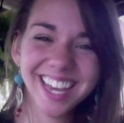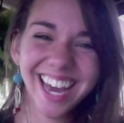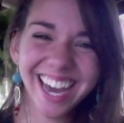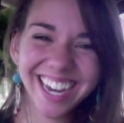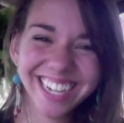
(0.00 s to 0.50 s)

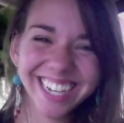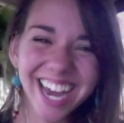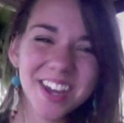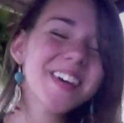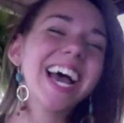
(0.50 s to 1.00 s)
Hi,
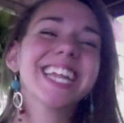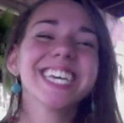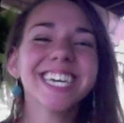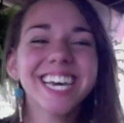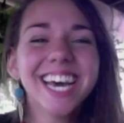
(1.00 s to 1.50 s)
I'm
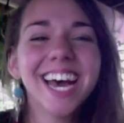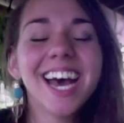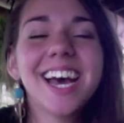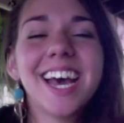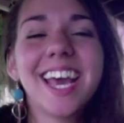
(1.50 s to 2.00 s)
Allie,
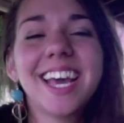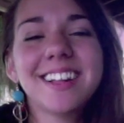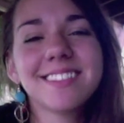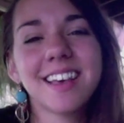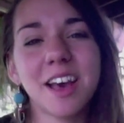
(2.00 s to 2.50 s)

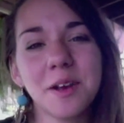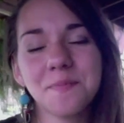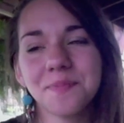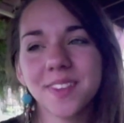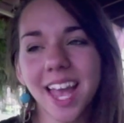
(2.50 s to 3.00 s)
and
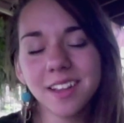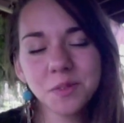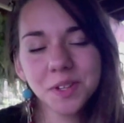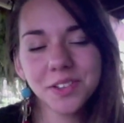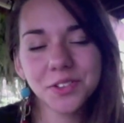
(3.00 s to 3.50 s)
I
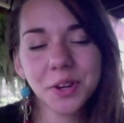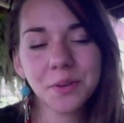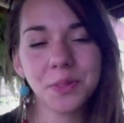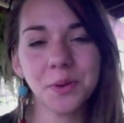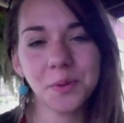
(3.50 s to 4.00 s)
just wanted to
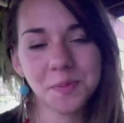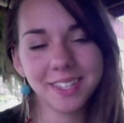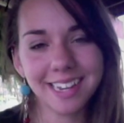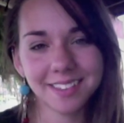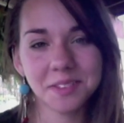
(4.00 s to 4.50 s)
share with you
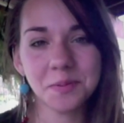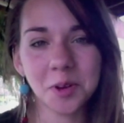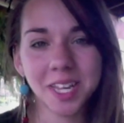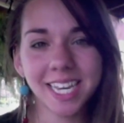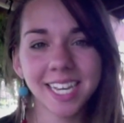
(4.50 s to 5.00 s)
my
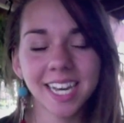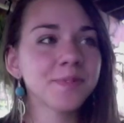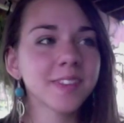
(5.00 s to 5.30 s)
testimony.